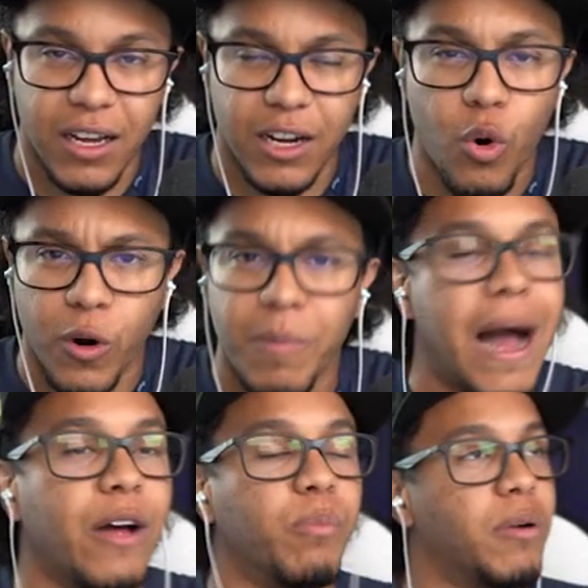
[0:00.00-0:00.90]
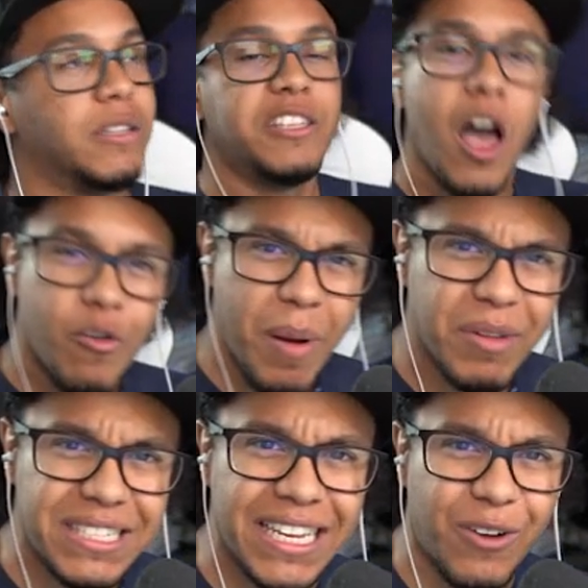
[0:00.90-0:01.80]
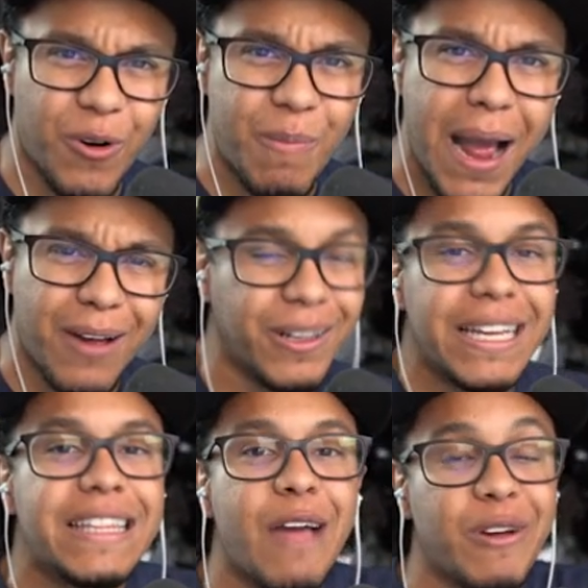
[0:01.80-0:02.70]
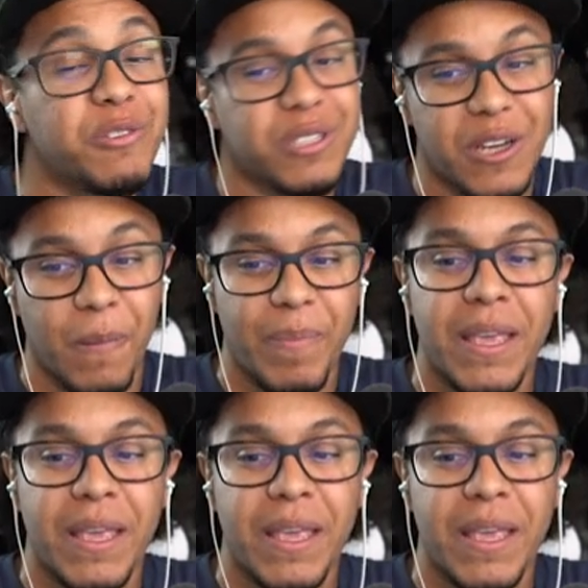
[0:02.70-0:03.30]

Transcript: quarter mile. Bro, y'all remember the city quarter mile? That race was dope.